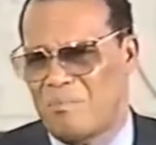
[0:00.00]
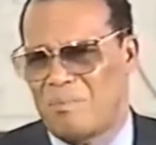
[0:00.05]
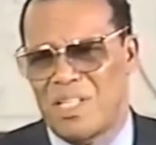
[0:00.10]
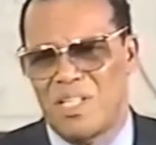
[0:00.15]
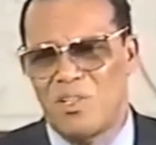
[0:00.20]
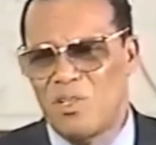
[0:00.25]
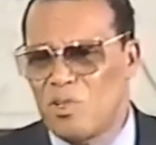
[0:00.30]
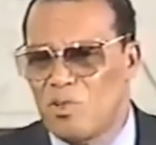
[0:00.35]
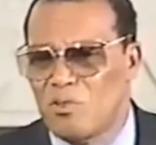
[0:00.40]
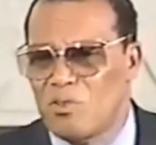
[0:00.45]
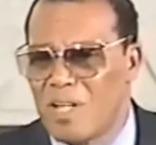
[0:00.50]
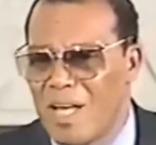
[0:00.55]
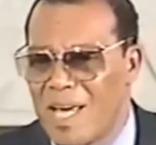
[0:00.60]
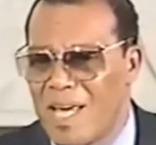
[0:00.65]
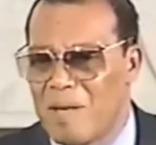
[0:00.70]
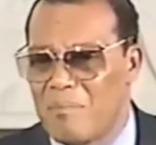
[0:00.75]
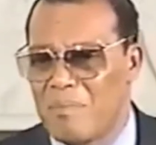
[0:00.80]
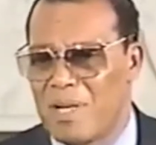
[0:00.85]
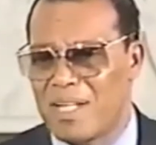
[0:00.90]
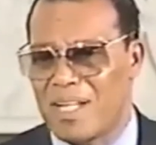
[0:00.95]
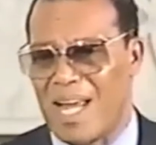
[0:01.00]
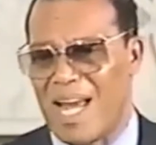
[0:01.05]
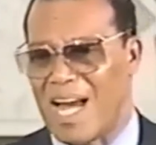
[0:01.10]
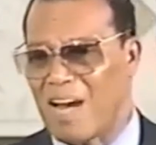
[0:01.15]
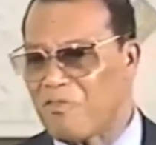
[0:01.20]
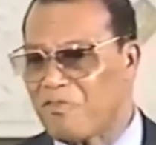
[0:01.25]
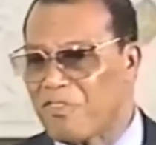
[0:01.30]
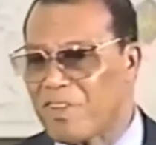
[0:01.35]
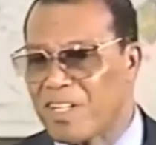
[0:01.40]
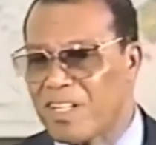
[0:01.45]
I mean, you name it,
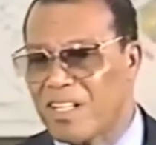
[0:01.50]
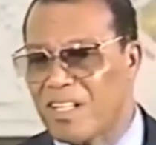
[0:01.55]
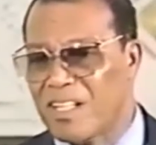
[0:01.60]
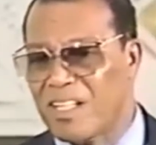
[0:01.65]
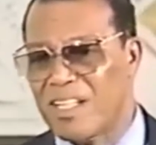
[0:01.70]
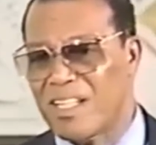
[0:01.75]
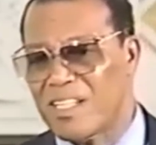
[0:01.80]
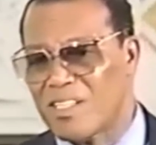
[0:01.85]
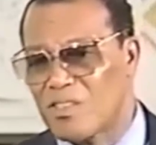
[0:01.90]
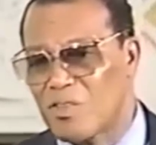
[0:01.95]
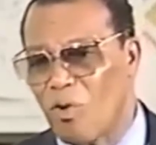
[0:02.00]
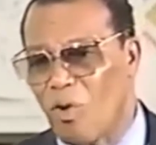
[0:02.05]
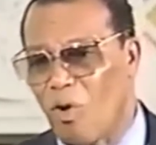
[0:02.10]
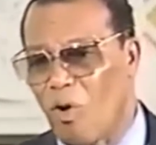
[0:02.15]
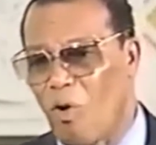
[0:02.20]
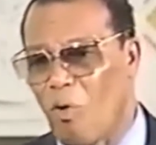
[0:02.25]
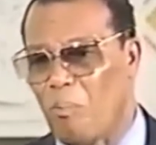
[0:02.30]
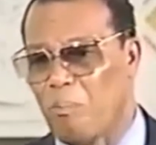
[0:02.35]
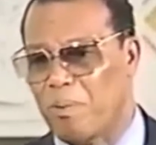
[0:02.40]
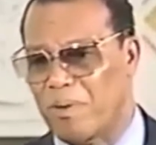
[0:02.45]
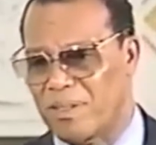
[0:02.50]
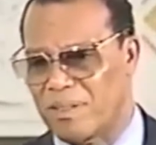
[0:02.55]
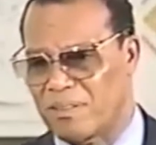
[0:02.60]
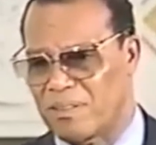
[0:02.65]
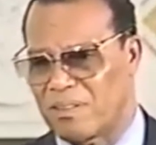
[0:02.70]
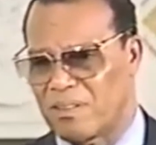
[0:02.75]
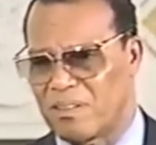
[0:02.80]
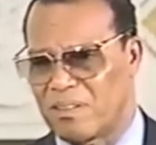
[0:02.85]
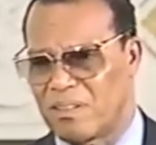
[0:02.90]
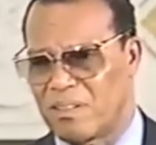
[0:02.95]
Africa is open.
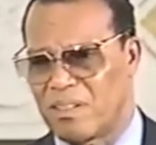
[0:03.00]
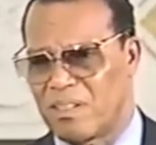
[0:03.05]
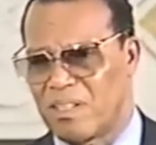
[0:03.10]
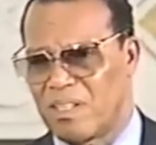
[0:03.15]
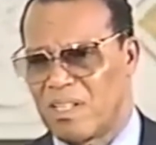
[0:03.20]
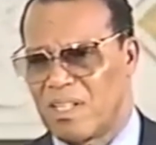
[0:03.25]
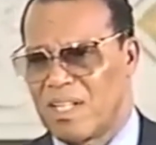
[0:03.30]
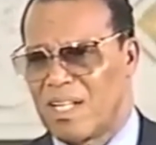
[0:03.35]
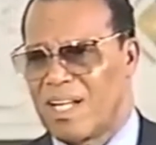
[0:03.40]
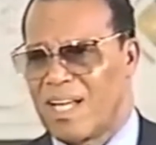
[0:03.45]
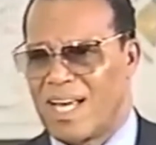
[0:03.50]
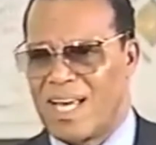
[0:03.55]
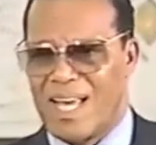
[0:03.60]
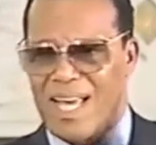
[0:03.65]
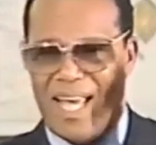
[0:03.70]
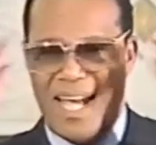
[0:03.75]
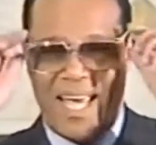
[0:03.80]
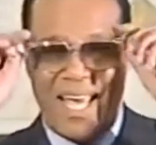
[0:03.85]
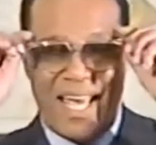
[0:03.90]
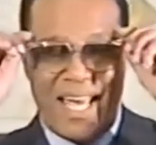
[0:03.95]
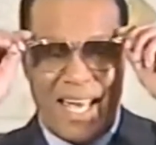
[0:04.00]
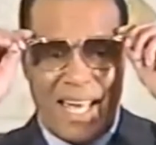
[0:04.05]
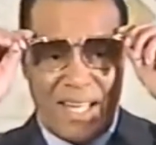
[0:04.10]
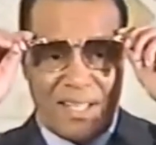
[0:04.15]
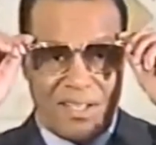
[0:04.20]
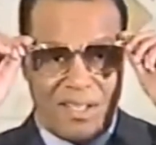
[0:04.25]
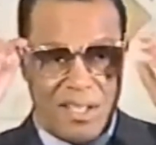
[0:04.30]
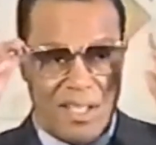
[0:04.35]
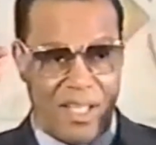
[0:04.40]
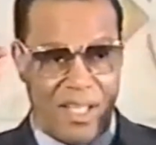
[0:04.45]

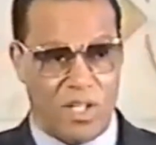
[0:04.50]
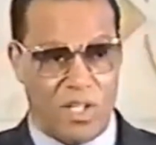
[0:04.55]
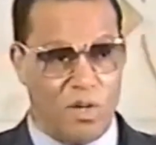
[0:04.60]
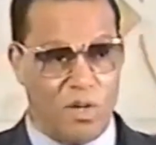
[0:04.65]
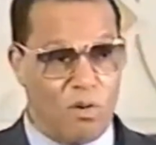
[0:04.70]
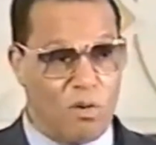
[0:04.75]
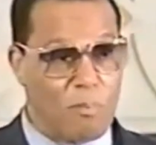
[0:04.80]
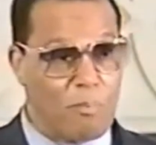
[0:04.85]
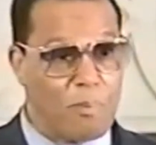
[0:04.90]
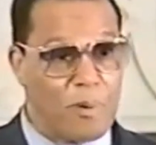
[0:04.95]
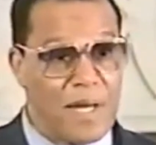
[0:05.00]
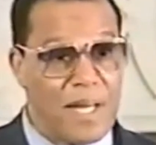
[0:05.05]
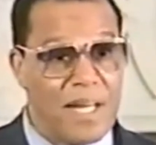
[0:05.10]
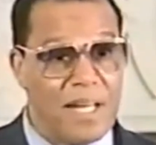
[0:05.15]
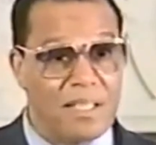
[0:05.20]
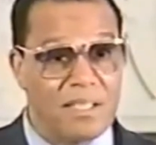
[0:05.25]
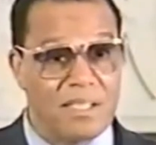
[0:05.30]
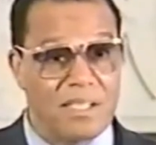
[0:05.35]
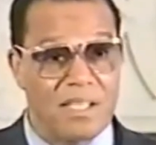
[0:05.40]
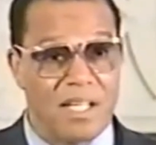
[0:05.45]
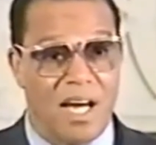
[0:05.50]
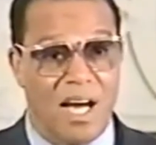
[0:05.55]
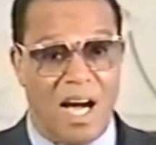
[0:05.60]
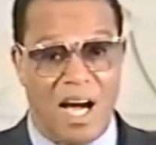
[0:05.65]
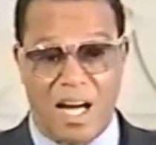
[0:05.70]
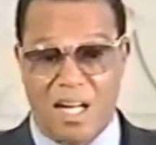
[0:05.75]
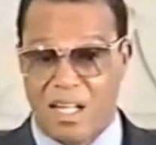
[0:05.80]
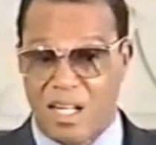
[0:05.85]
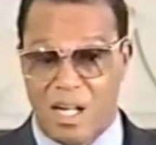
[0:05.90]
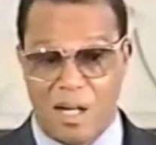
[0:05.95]
And the Europeans
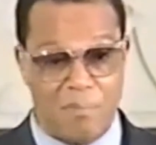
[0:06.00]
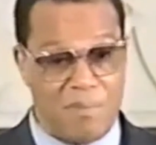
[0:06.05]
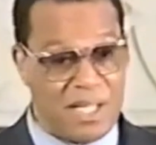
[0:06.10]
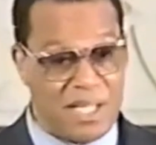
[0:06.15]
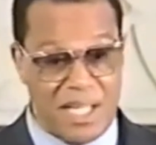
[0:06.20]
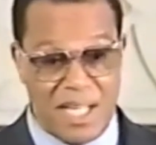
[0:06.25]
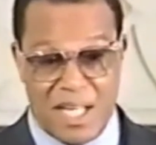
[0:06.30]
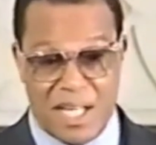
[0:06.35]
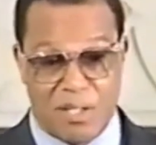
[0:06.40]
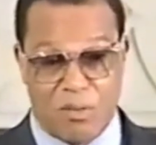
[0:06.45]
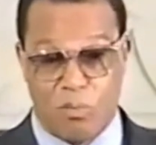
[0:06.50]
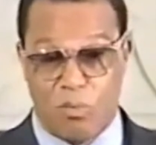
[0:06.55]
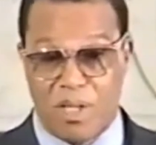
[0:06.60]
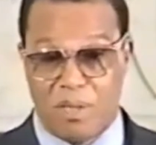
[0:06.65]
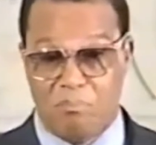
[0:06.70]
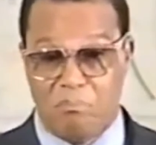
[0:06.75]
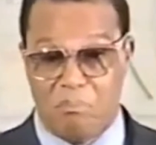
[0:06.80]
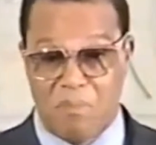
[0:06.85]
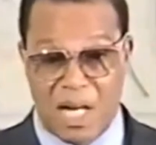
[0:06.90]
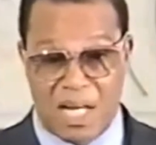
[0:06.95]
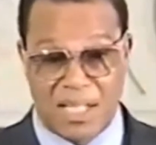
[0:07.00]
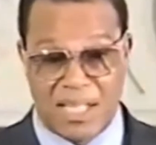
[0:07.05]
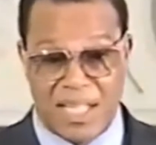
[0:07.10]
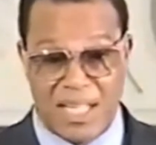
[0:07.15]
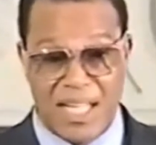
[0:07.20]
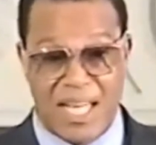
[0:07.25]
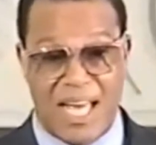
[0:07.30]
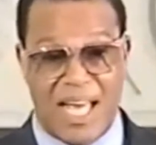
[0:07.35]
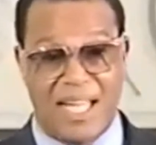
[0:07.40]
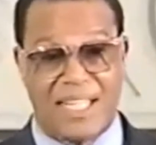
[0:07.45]
are coming in with
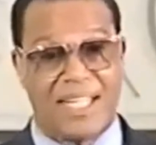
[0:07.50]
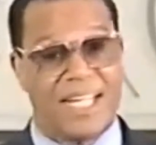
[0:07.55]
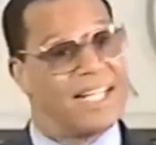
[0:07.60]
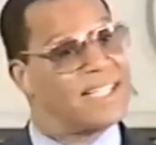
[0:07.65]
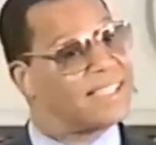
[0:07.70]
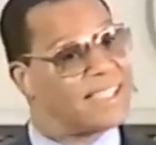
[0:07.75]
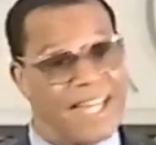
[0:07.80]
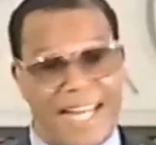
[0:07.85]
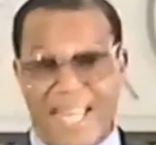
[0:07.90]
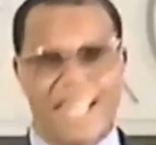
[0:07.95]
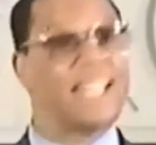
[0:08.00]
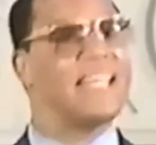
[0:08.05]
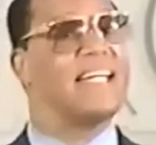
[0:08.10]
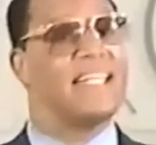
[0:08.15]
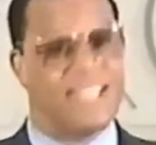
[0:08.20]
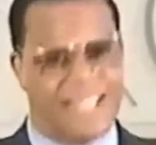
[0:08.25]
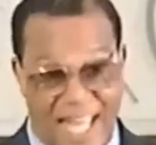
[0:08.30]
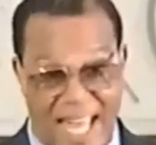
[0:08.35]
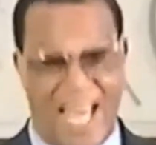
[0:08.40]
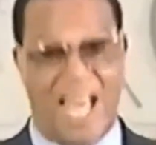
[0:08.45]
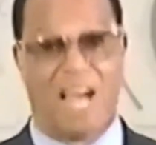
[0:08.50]
money and they're taking